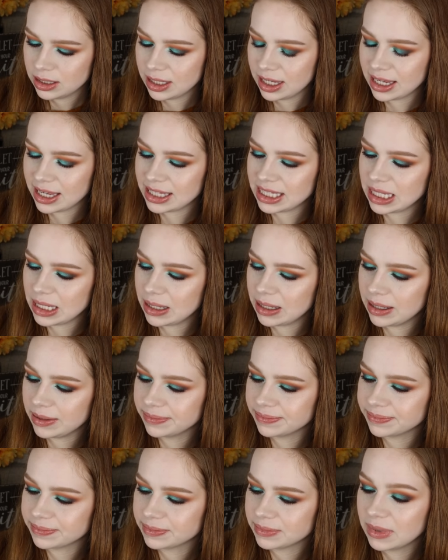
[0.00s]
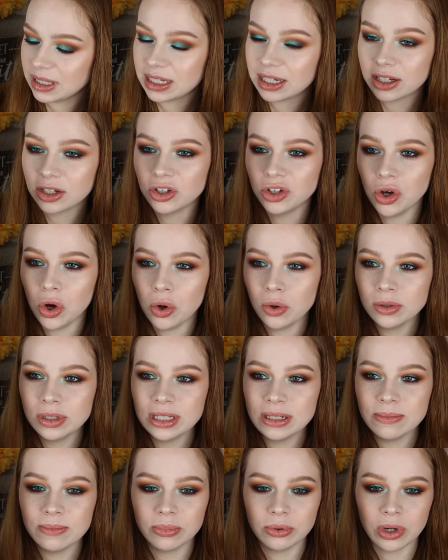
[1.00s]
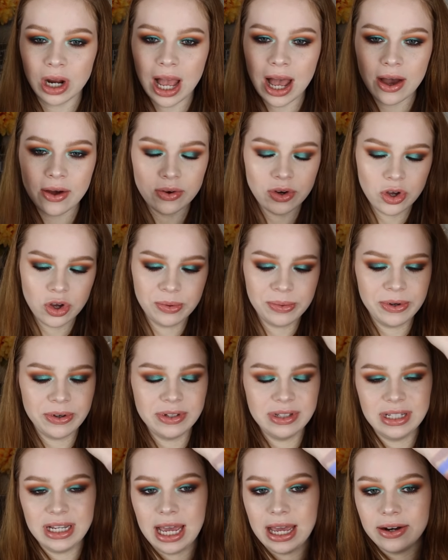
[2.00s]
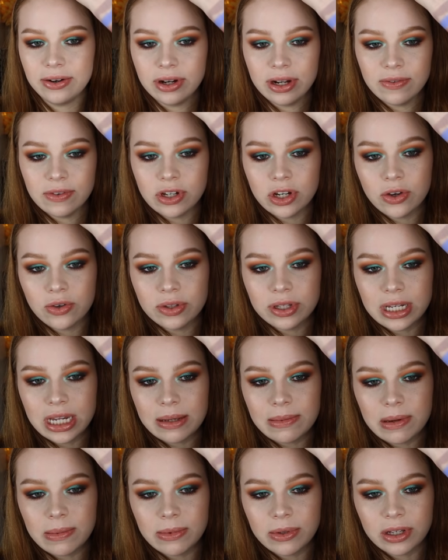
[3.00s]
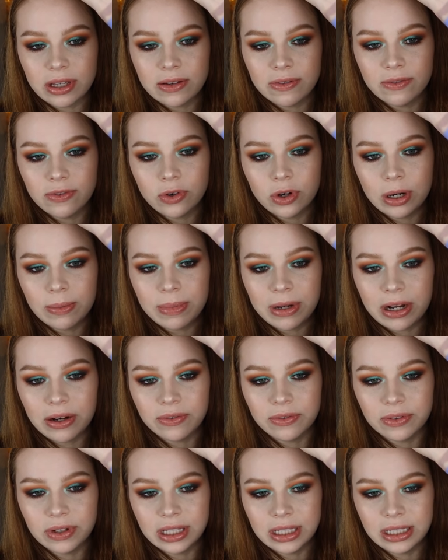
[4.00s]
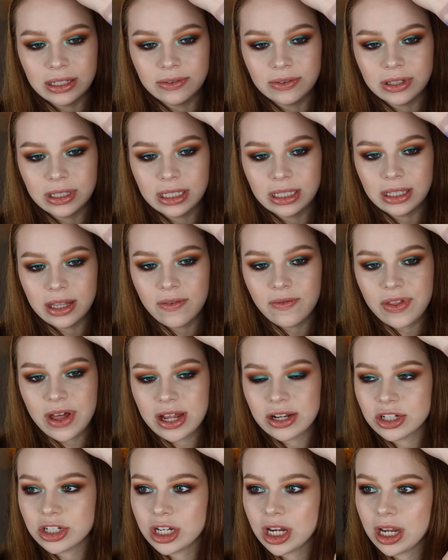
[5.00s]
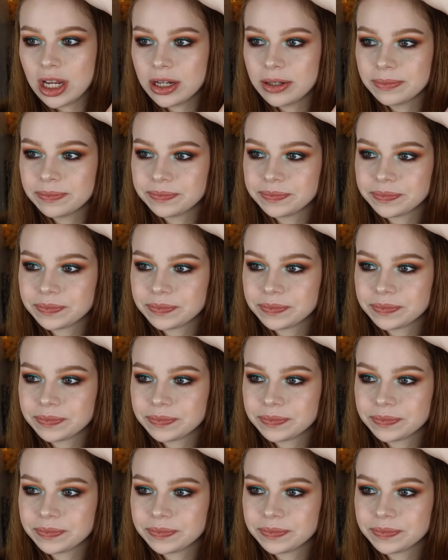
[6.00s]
like it's a um, like a golden brown almost I don't even know the name I'm looking for but I really really love that shade